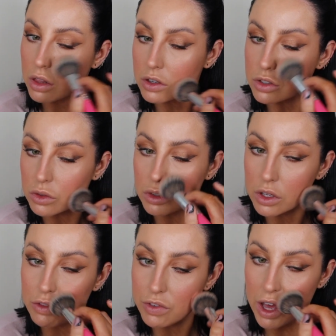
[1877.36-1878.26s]
There's
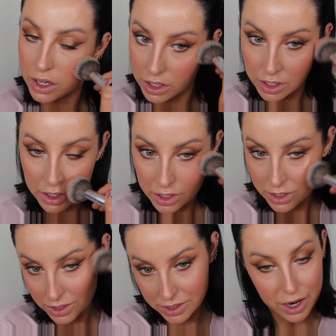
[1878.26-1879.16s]
only very
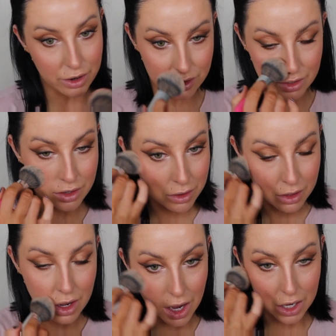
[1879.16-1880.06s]
certain
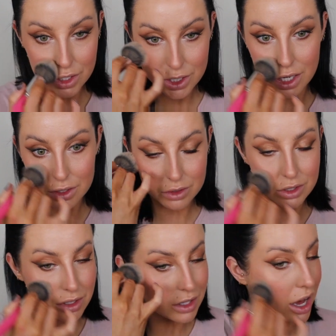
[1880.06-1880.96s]

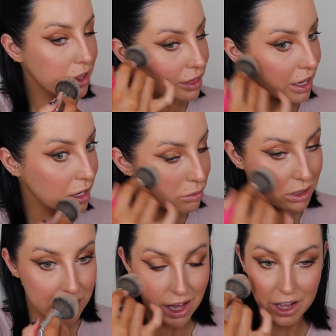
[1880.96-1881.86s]
eyeshadows that I think
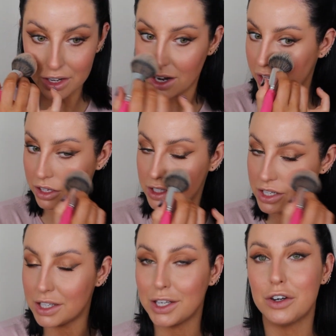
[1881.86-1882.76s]
meet that
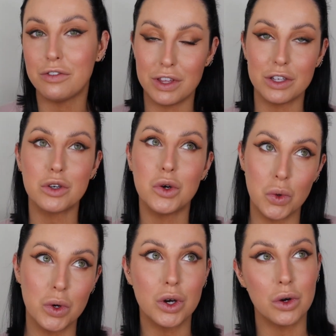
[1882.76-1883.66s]
criteria of this
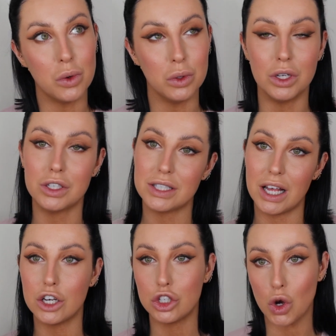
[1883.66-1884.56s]
Coca-Cola
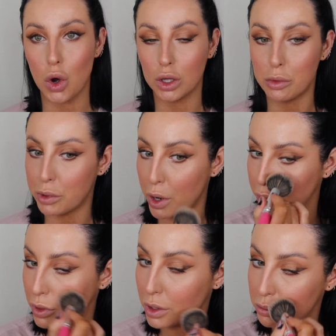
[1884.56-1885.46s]
slash chocolate
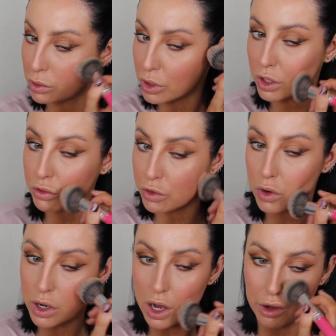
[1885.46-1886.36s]
brown that I'm looking
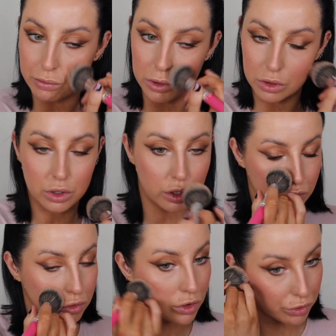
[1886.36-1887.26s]
for and have been
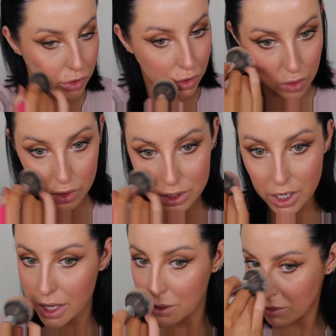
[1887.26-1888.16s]
looking for a long
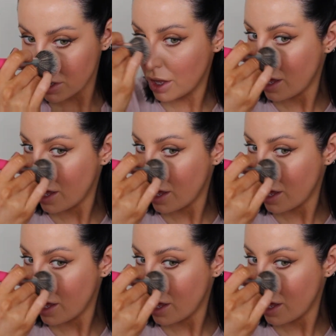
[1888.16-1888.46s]
time.